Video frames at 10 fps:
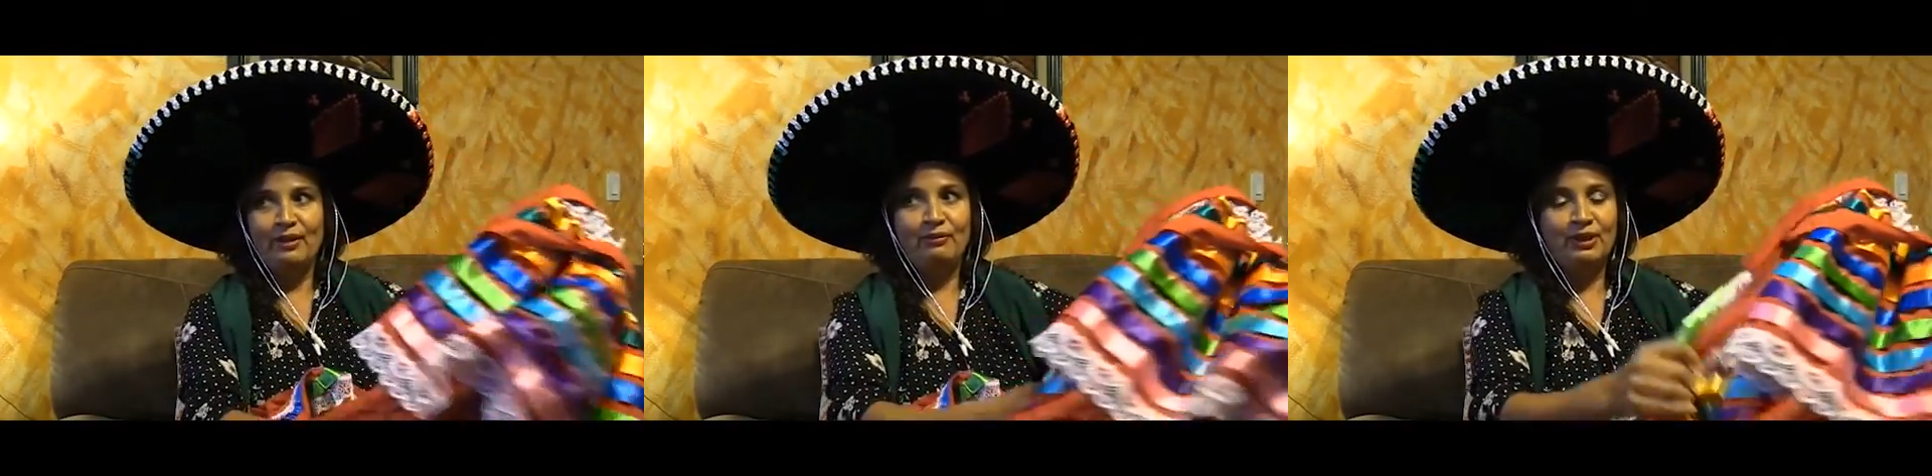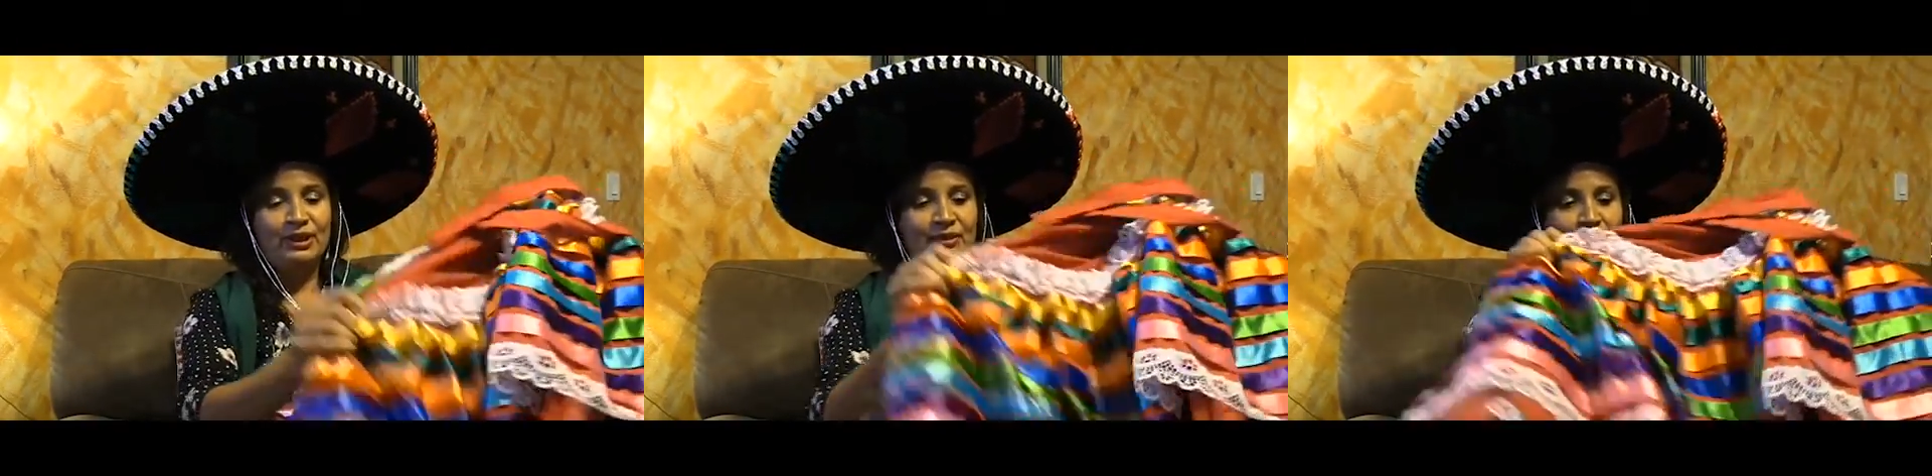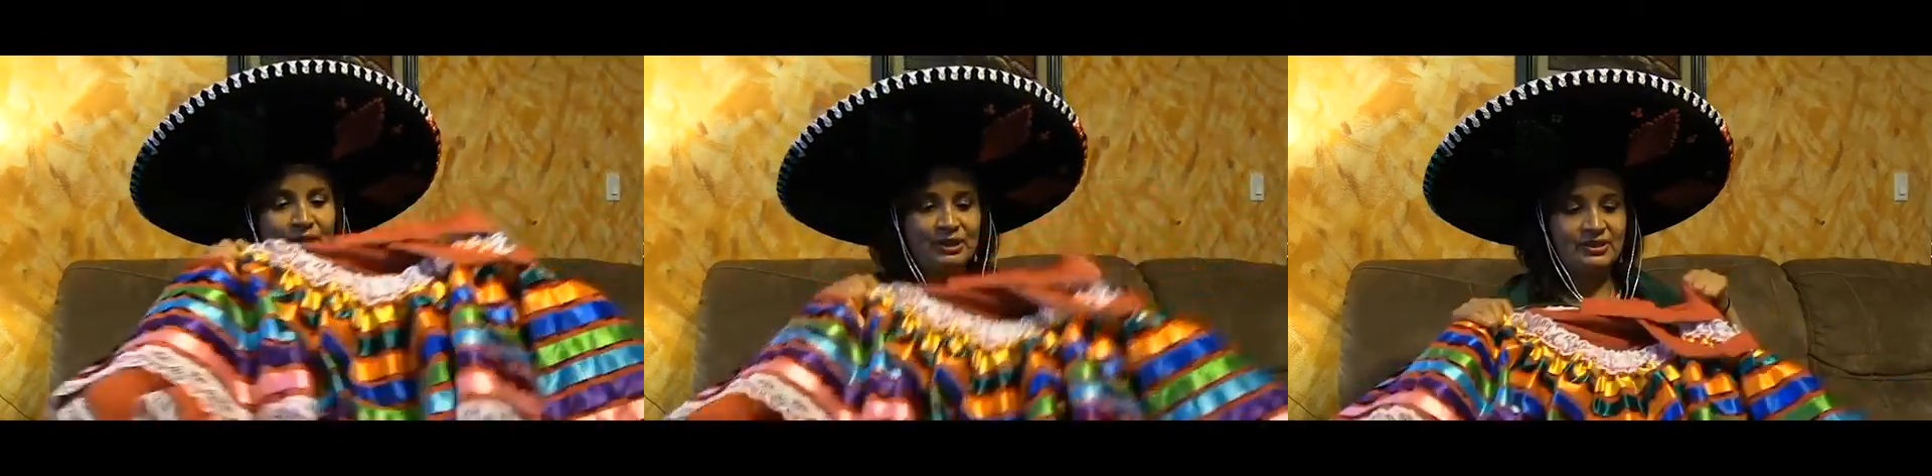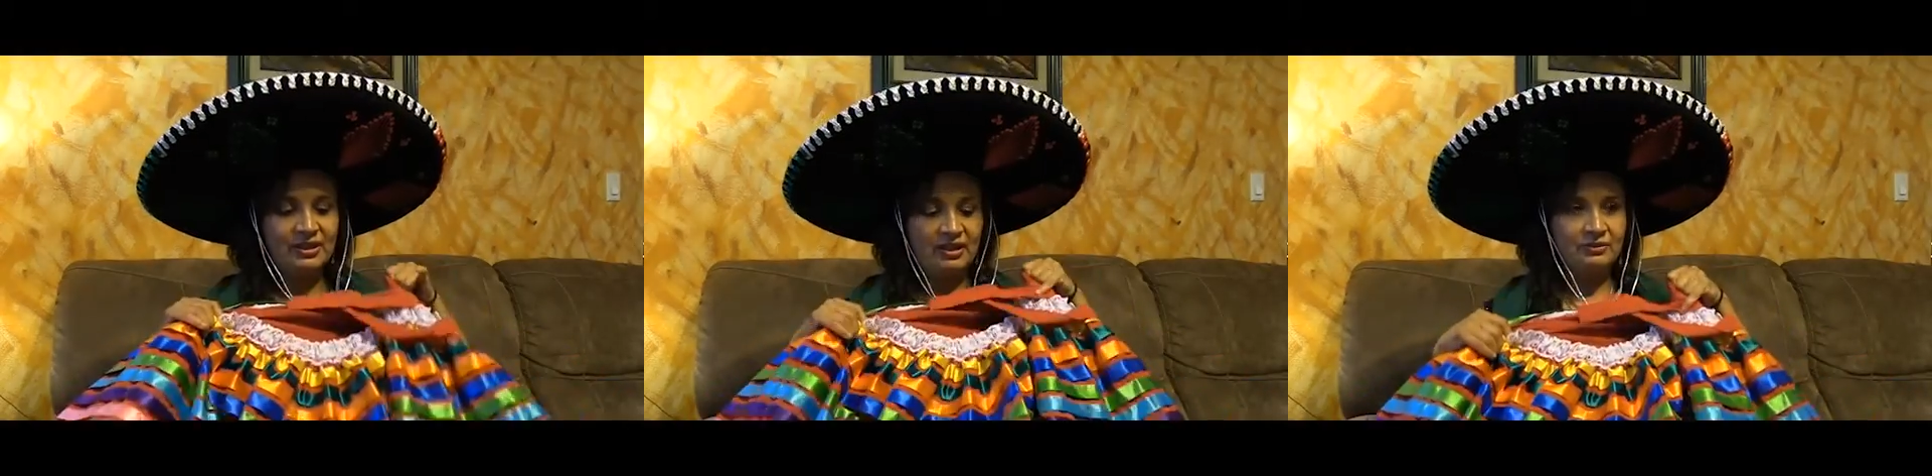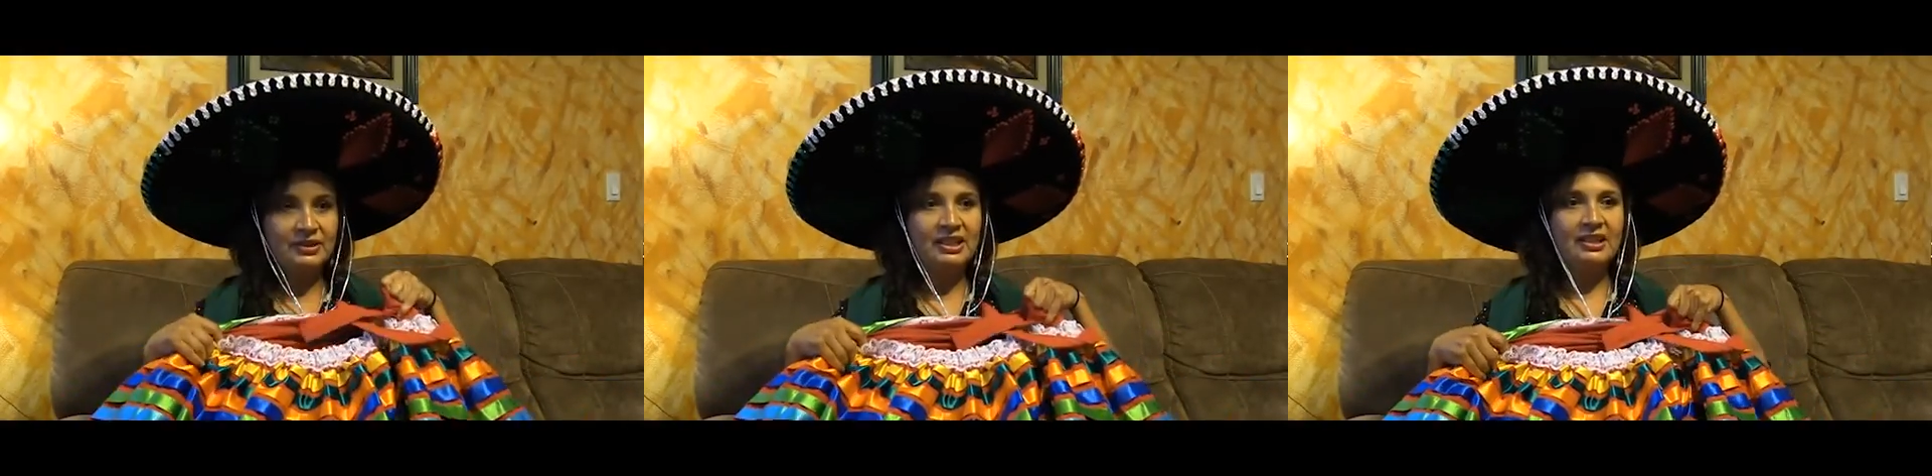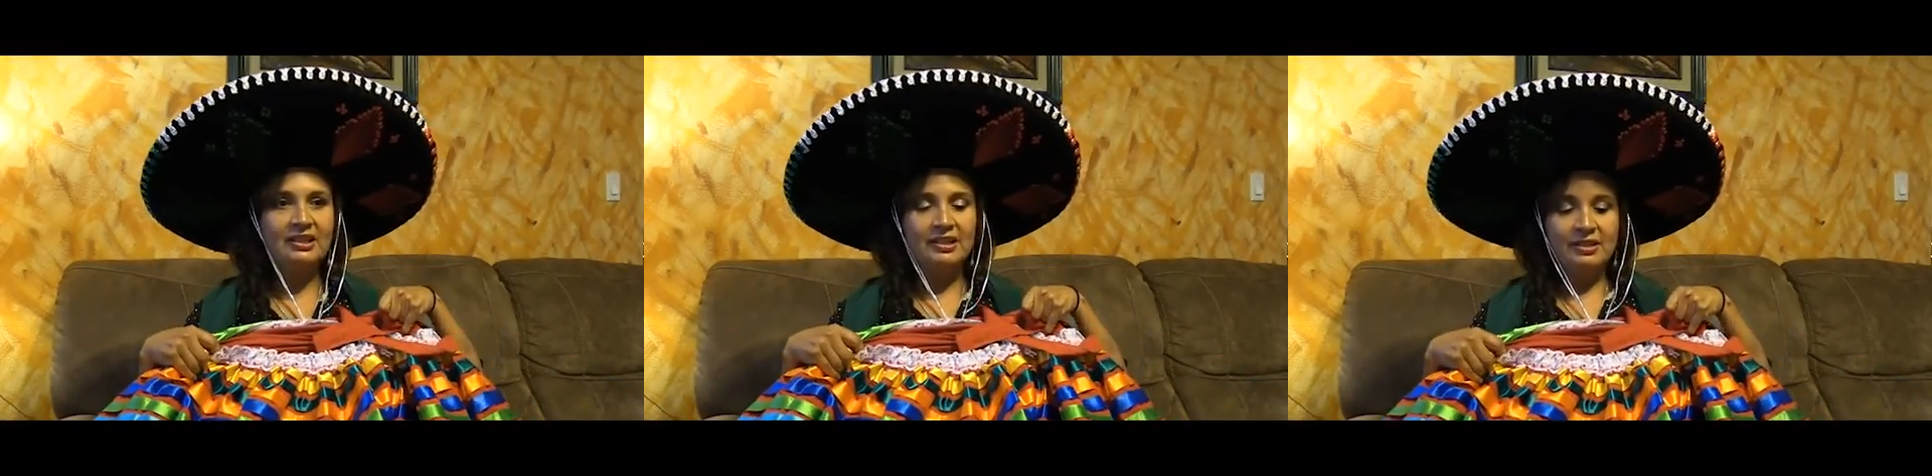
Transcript: for, for the scarf, see?